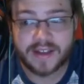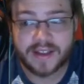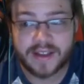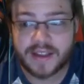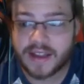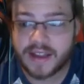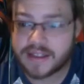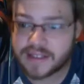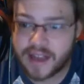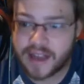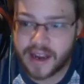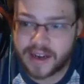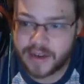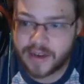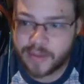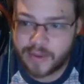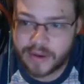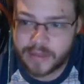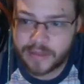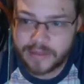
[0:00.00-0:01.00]
That's kind of
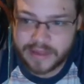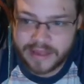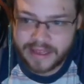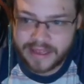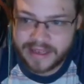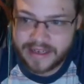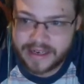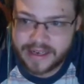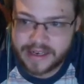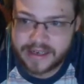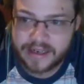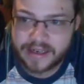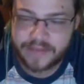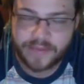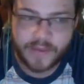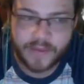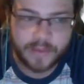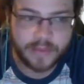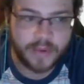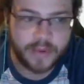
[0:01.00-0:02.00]
what I'm leaning
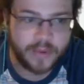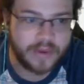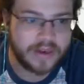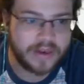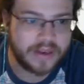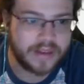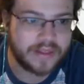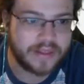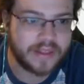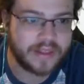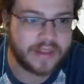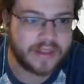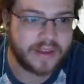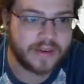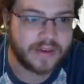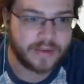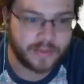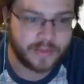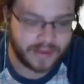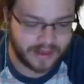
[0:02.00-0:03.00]
if I'm doing anything there.
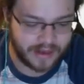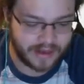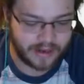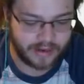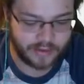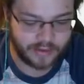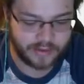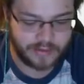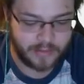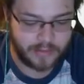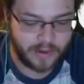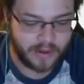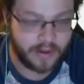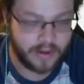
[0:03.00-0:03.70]
Do we get Energy Ball?